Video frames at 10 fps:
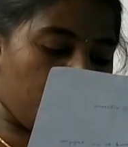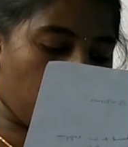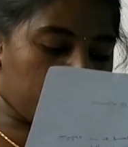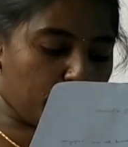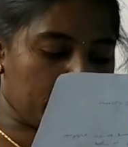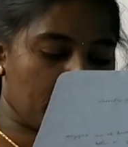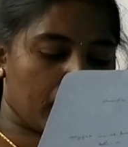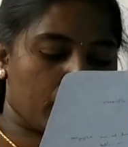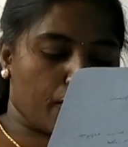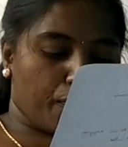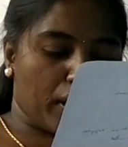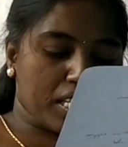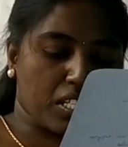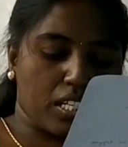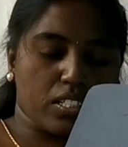Fourth one, the
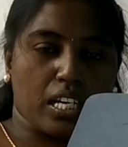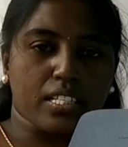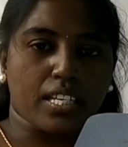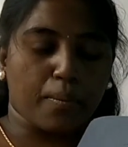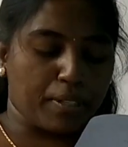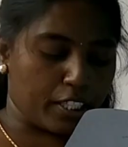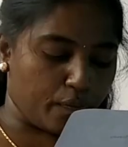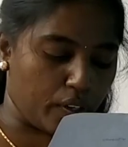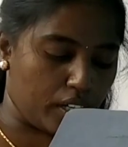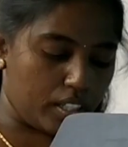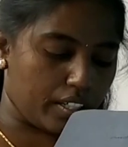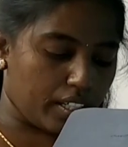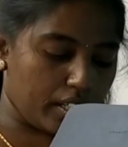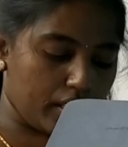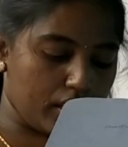fastest enzyme in the world
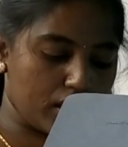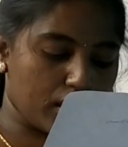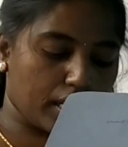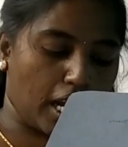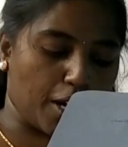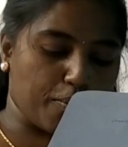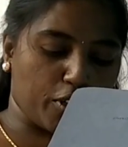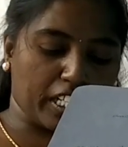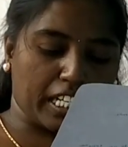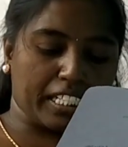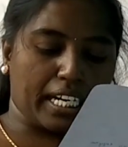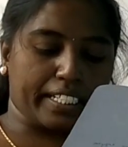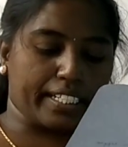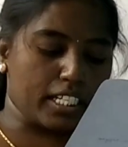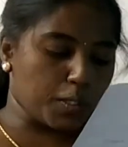is carbonic
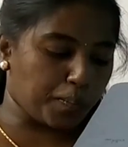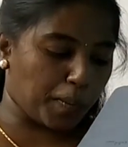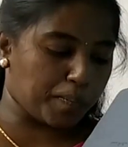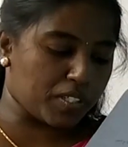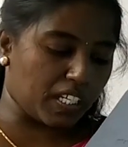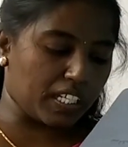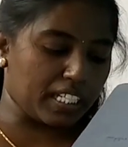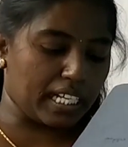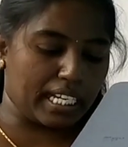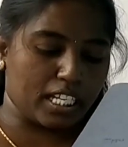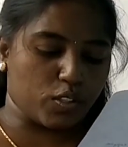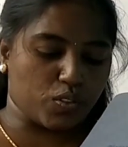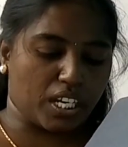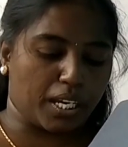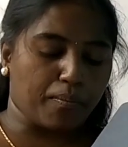anhydrase, pepsin,
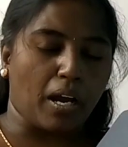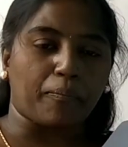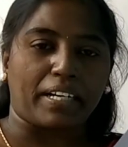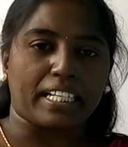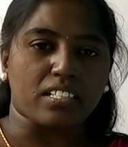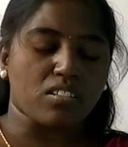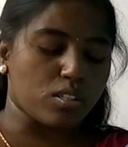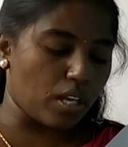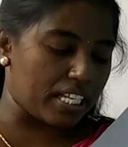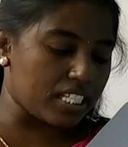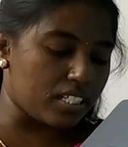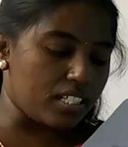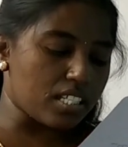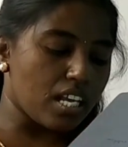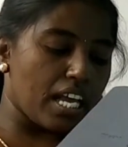lysozyme, amylase. The answer
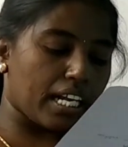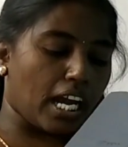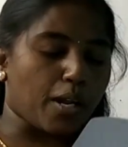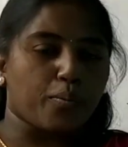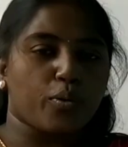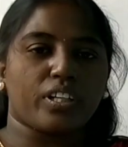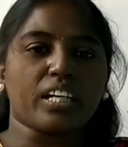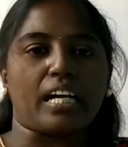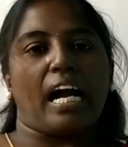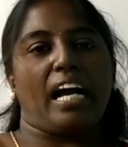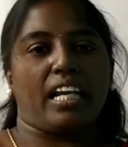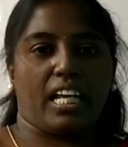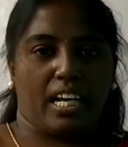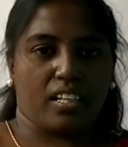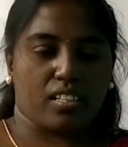is carbonic
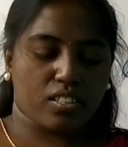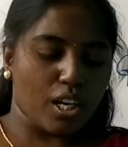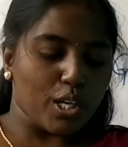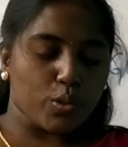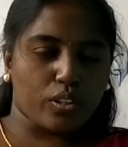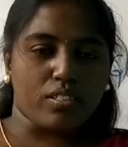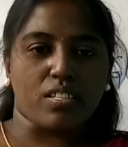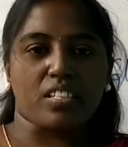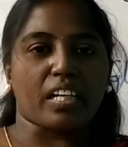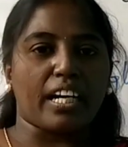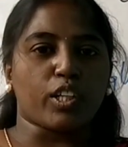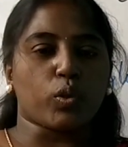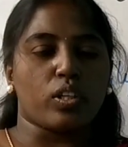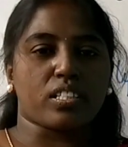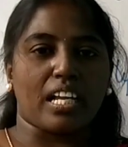anhydrase. So this is
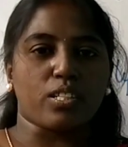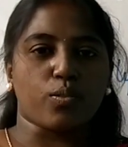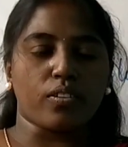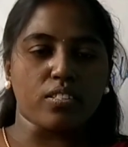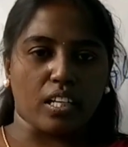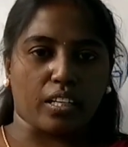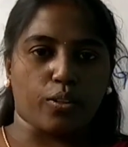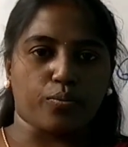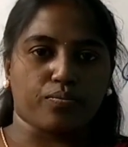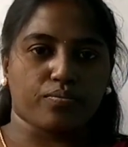regarding today's class today. Thank you.